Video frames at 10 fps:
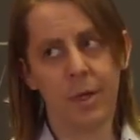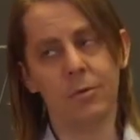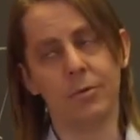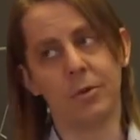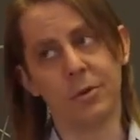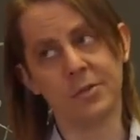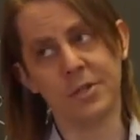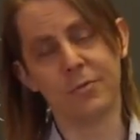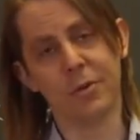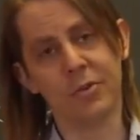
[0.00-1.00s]
Well, if the current's
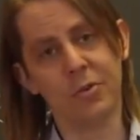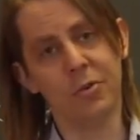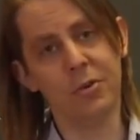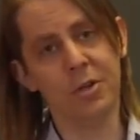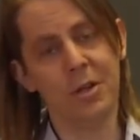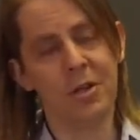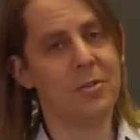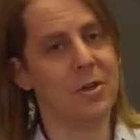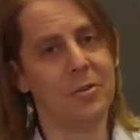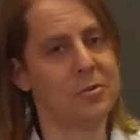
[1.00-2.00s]
changing very slowly,
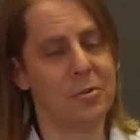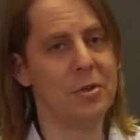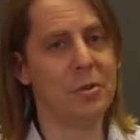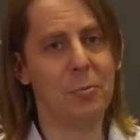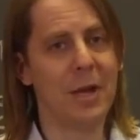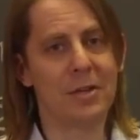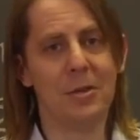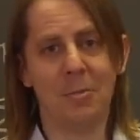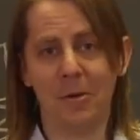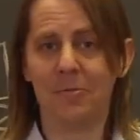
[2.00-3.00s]
then there's really no back
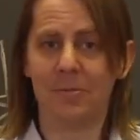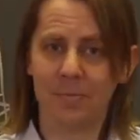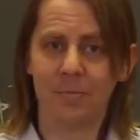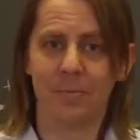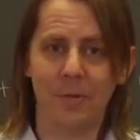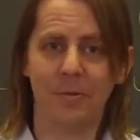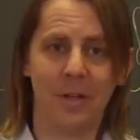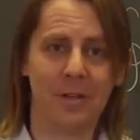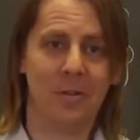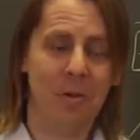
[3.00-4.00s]
EMF. Right? You're
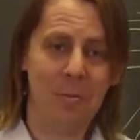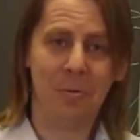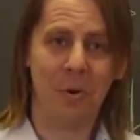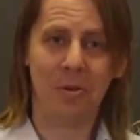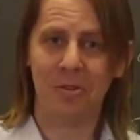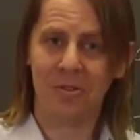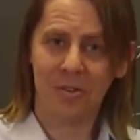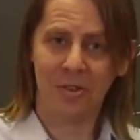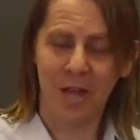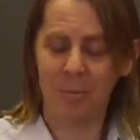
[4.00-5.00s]
taking the limit where this
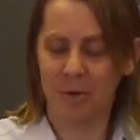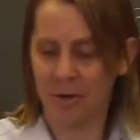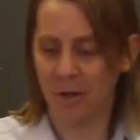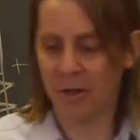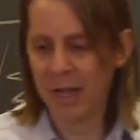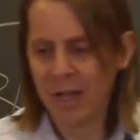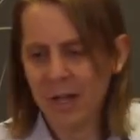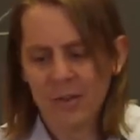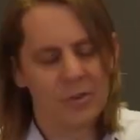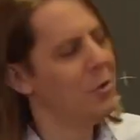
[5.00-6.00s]
doesn't happen at all.
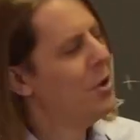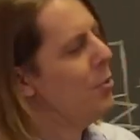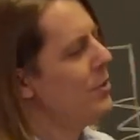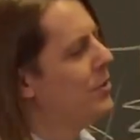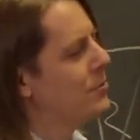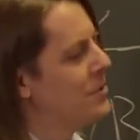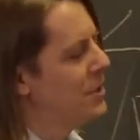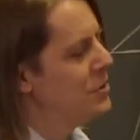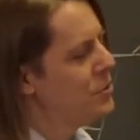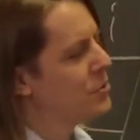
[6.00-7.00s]
So what's interesting
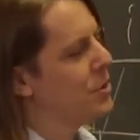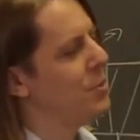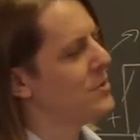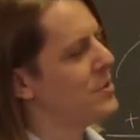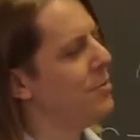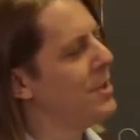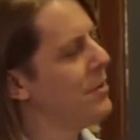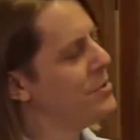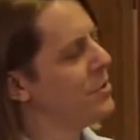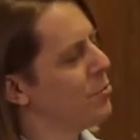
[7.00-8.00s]
is usually when something
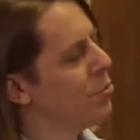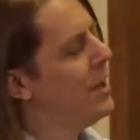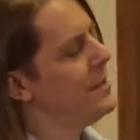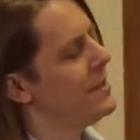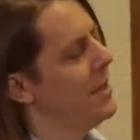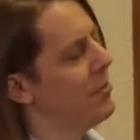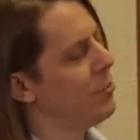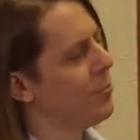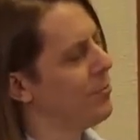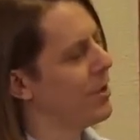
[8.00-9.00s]
gives you the right
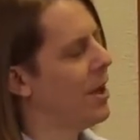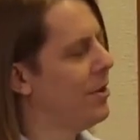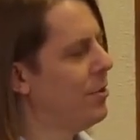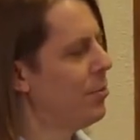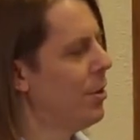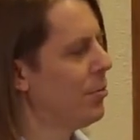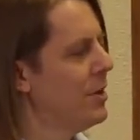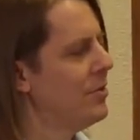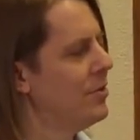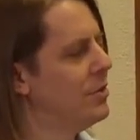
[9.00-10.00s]
answer for kind of the wrong
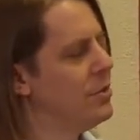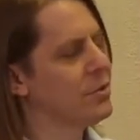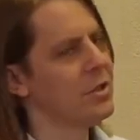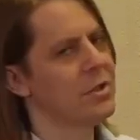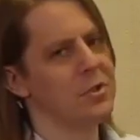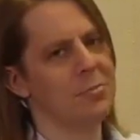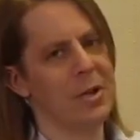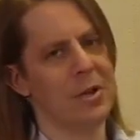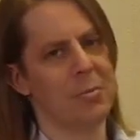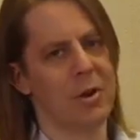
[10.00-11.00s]
reason, it's usually because you've
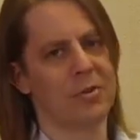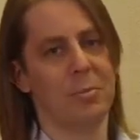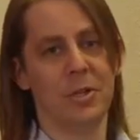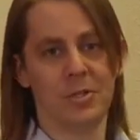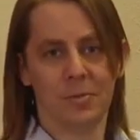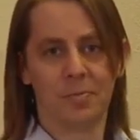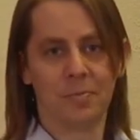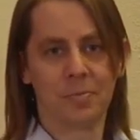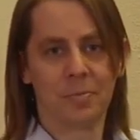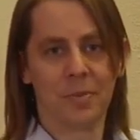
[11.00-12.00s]
made an approximation.
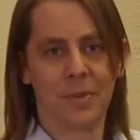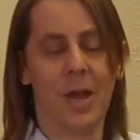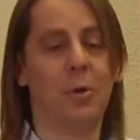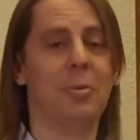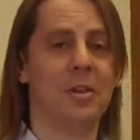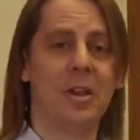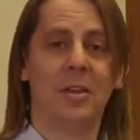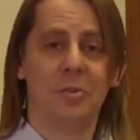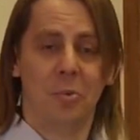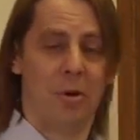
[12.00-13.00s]
That would be the
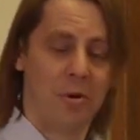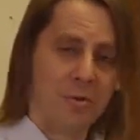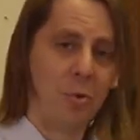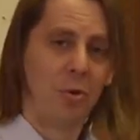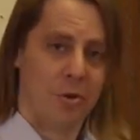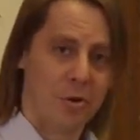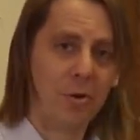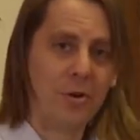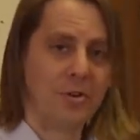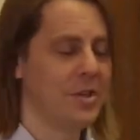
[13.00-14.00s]
case where the
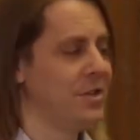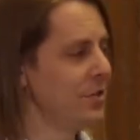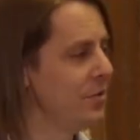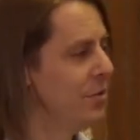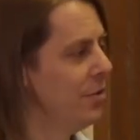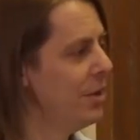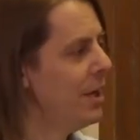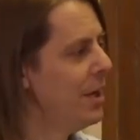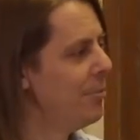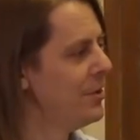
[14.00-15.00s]
current is changing slowly.
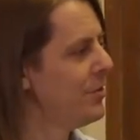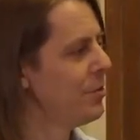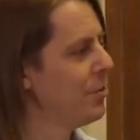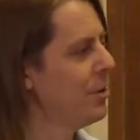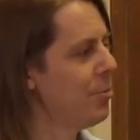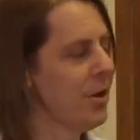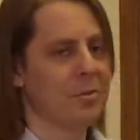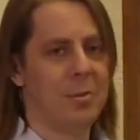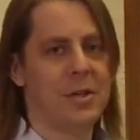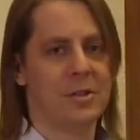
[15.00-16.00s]
This isn't really an
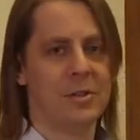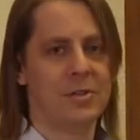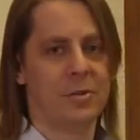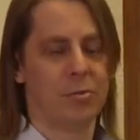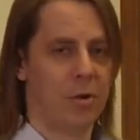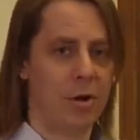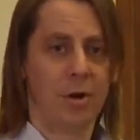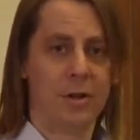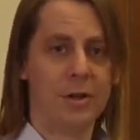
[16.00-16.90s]
approximation. This is just wrong.